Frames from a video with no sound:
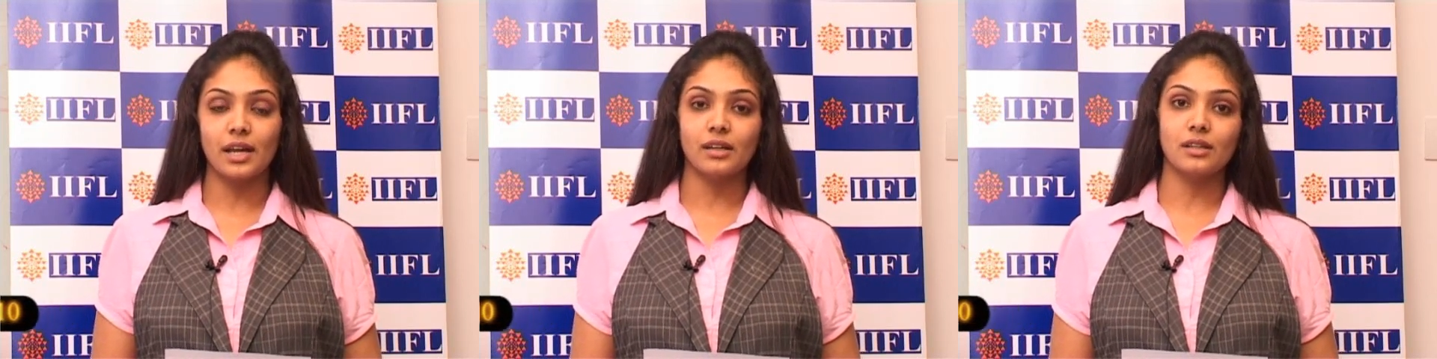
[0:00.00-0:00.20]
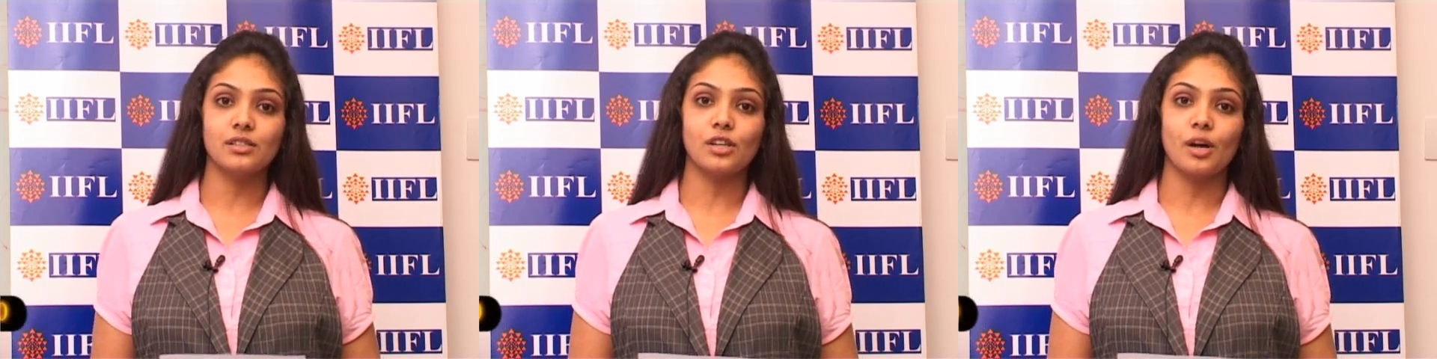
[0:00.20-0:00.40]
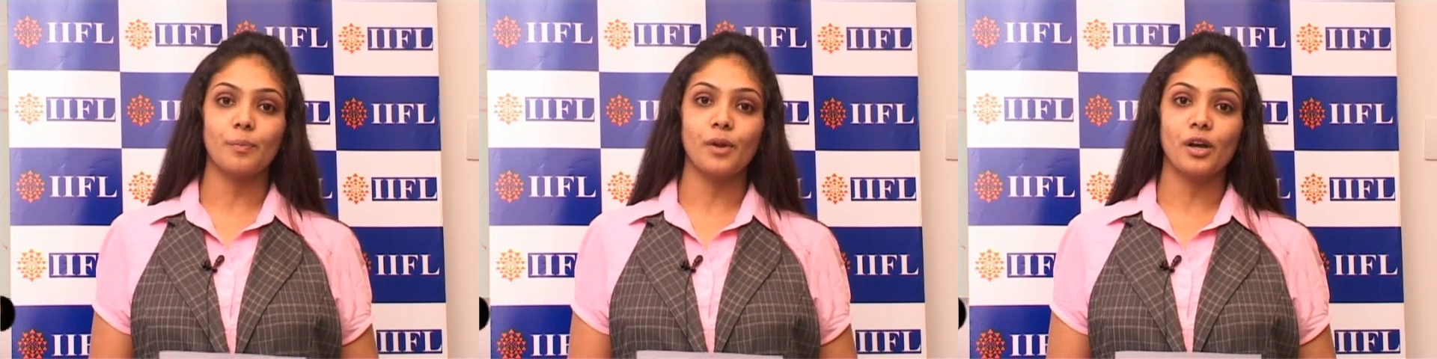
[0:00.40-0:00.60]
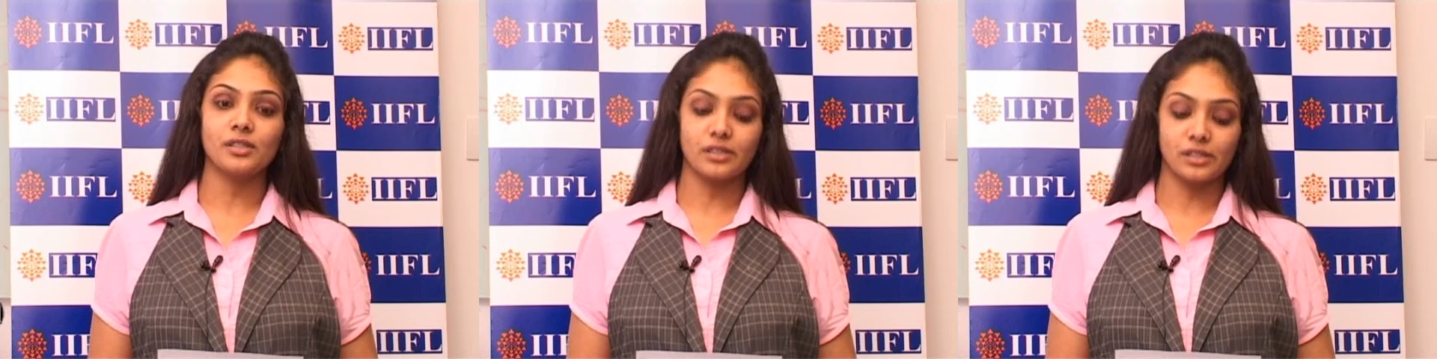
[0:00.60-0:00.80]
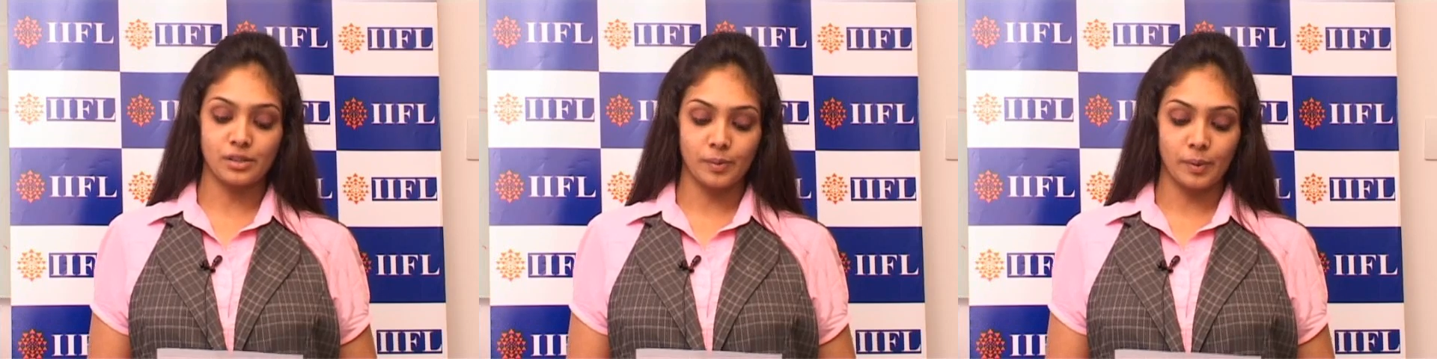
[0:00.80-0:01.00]
and a stop
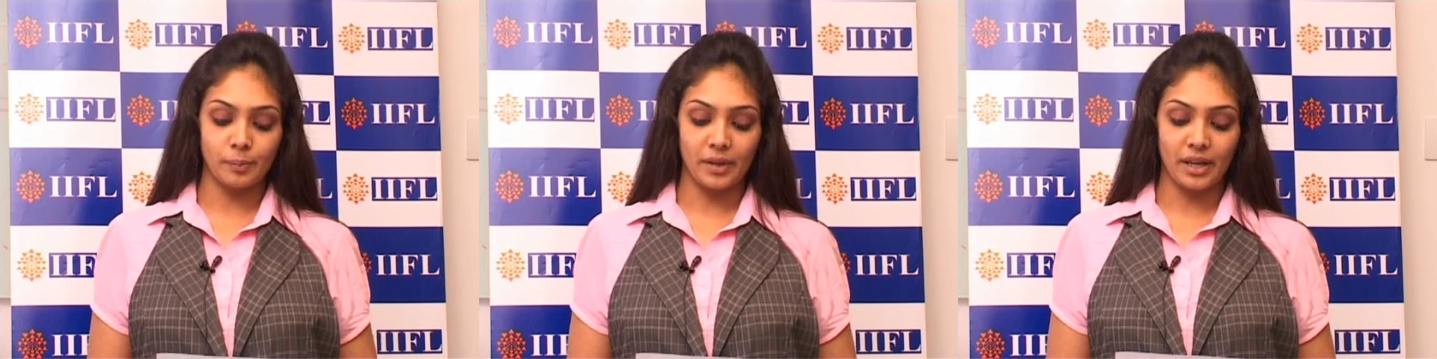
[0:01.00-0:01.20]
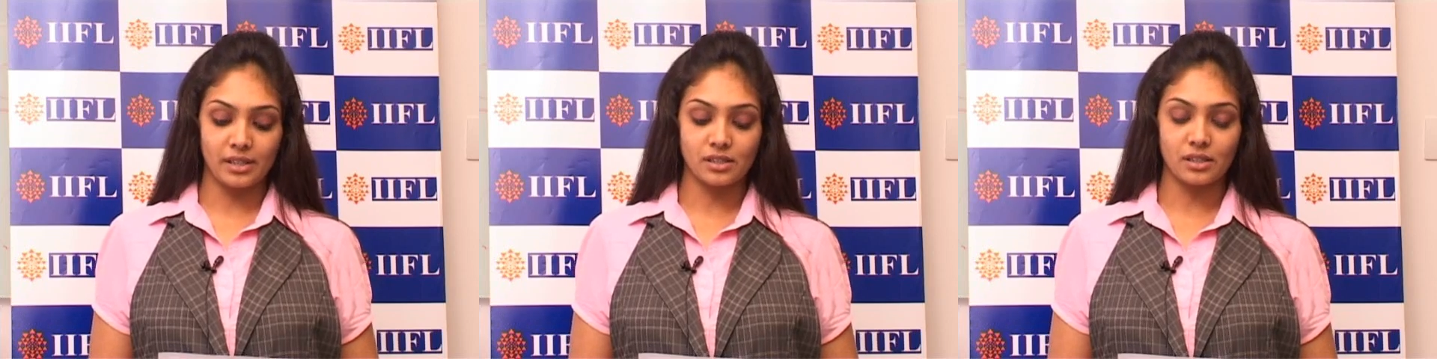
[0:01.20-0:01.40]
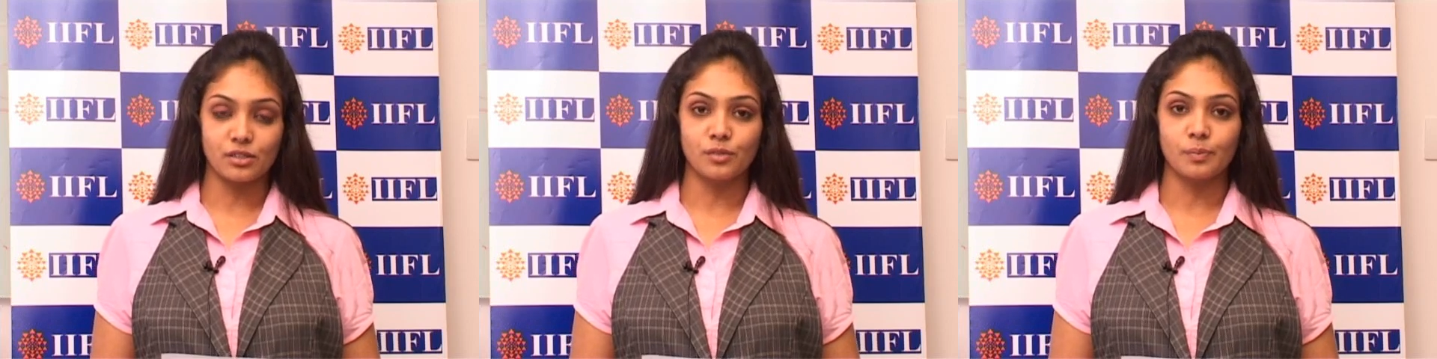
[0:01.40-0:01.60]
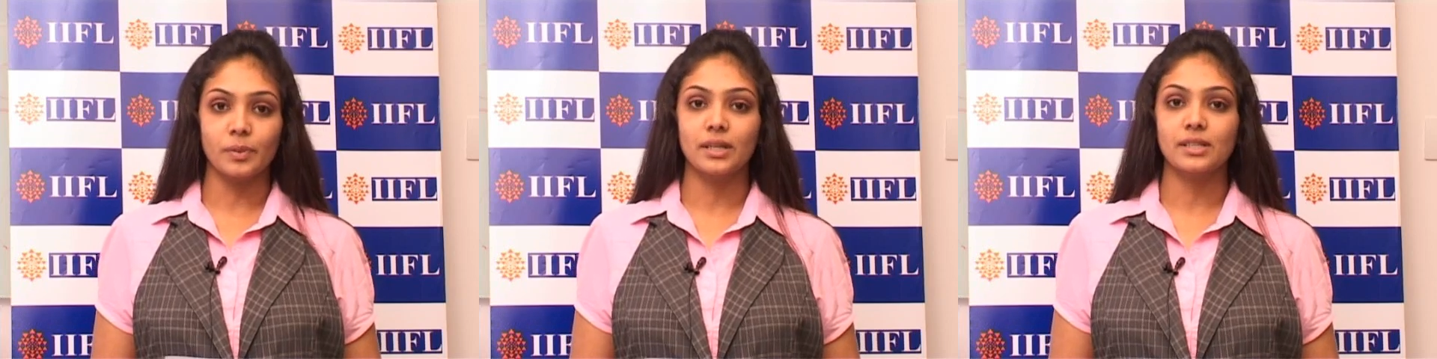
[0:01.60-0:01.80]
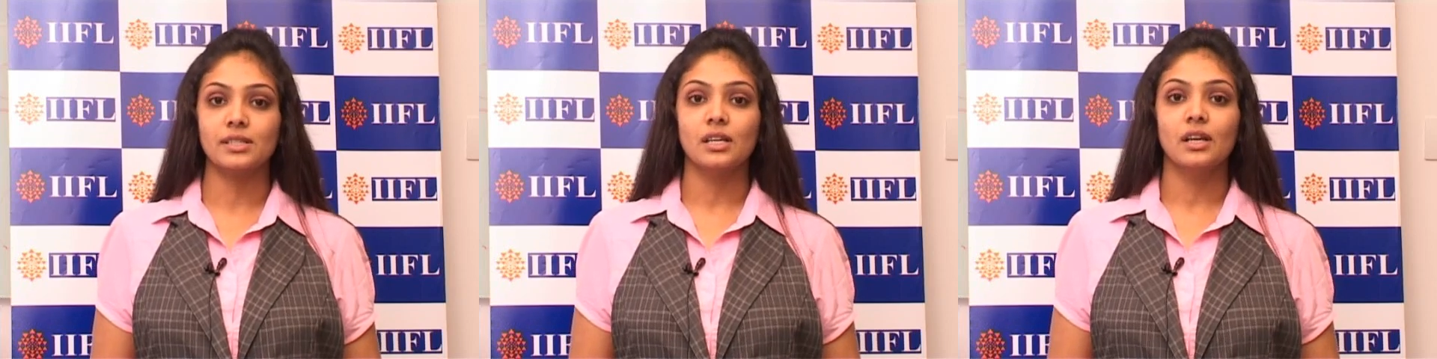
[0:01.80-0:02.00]
loss is to be placed at
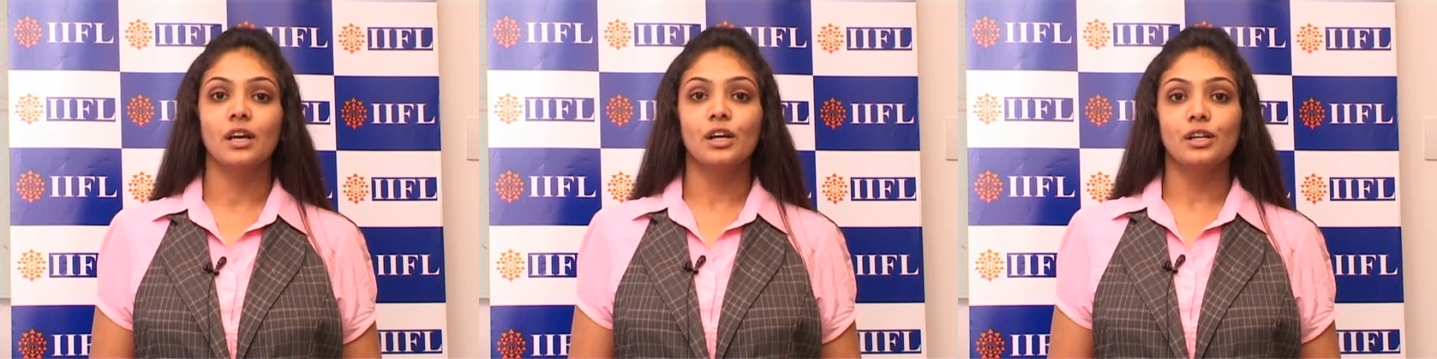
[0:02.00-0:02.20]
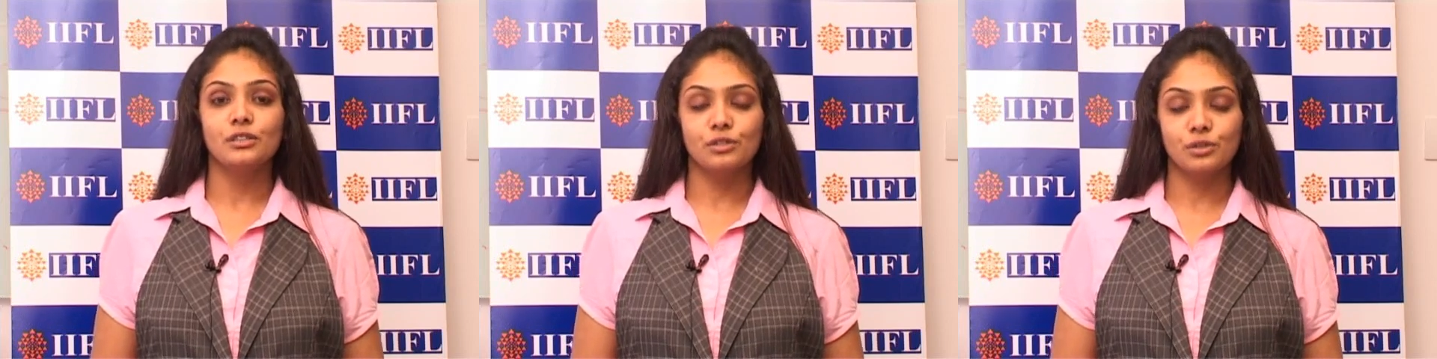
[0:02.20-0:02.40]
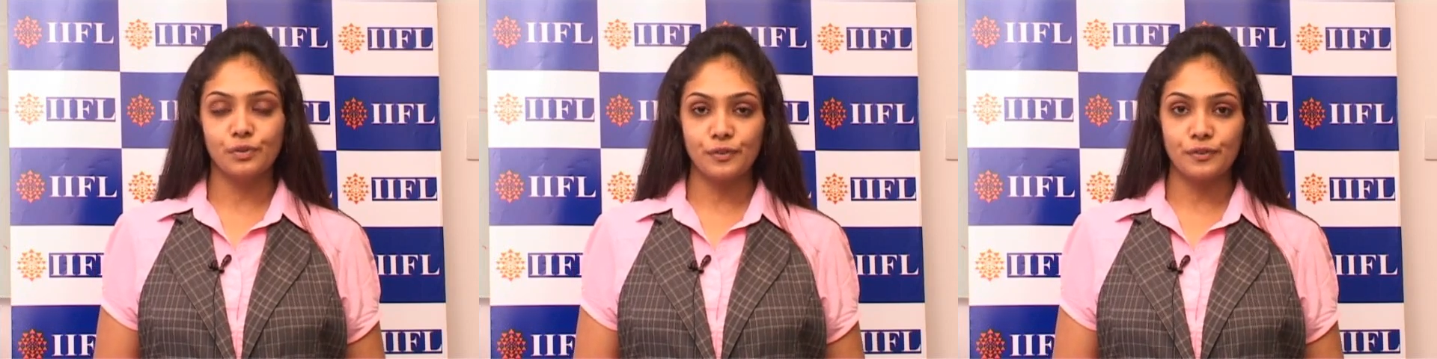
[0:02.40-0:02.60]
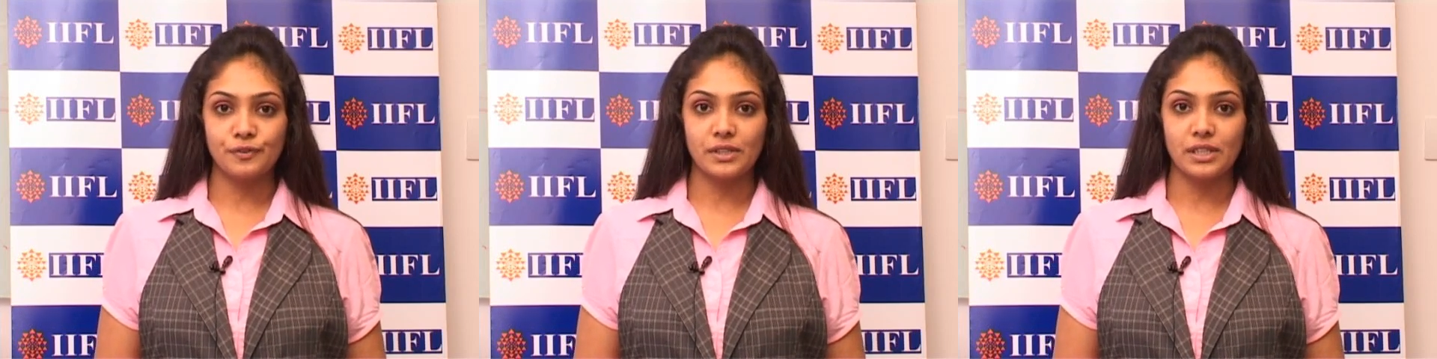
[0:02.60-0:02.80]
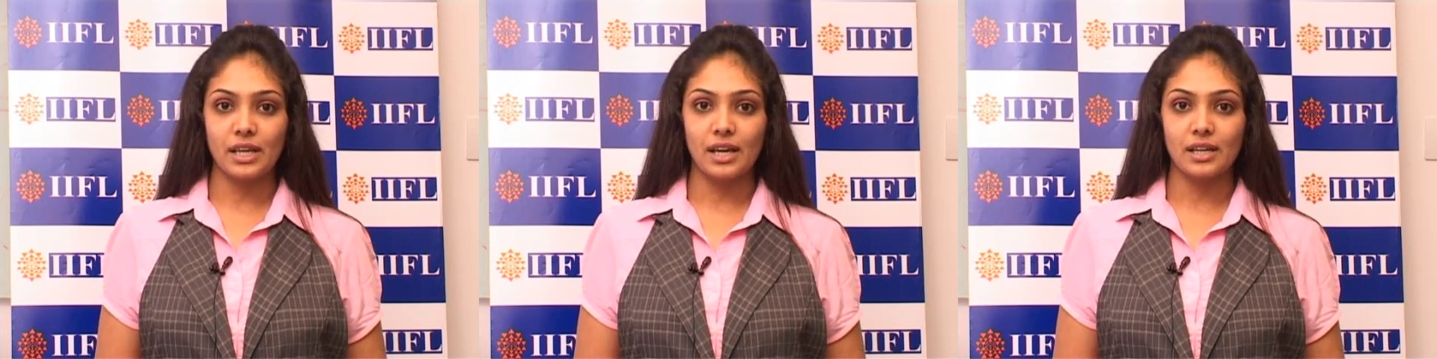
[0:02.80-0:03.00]
Rs
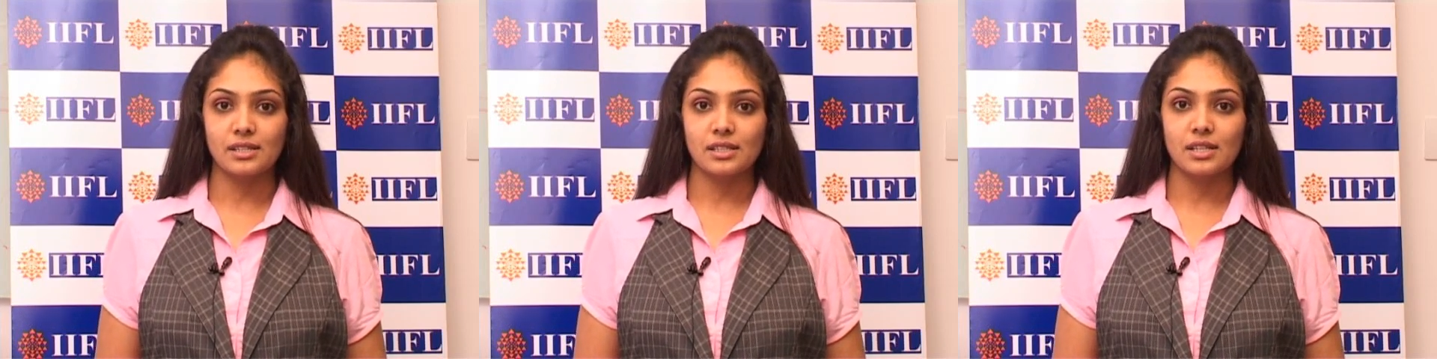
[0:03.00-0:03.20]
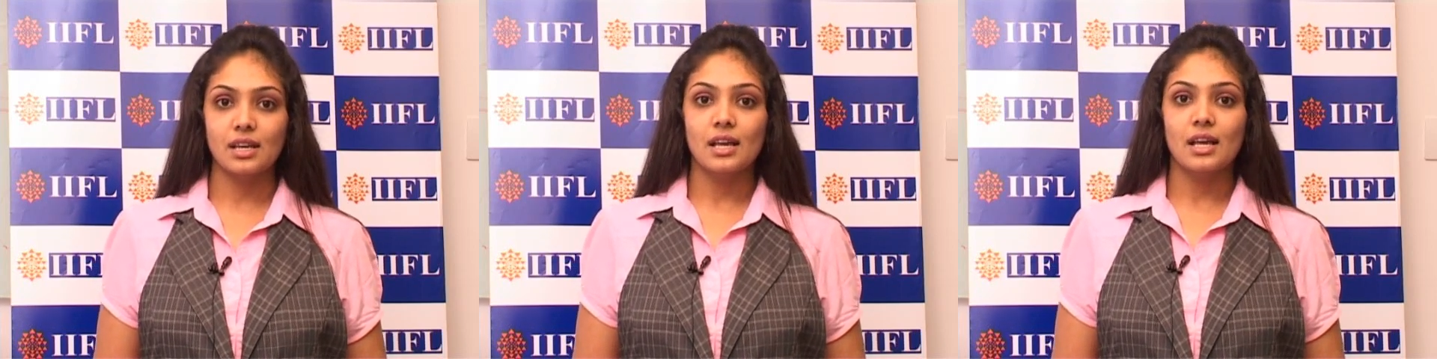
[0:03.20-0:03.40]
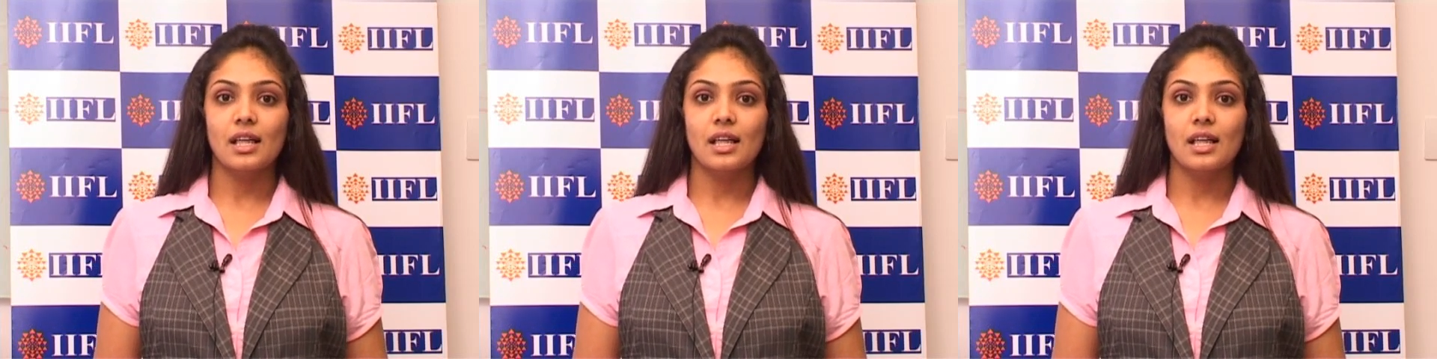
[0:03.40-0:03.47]
258.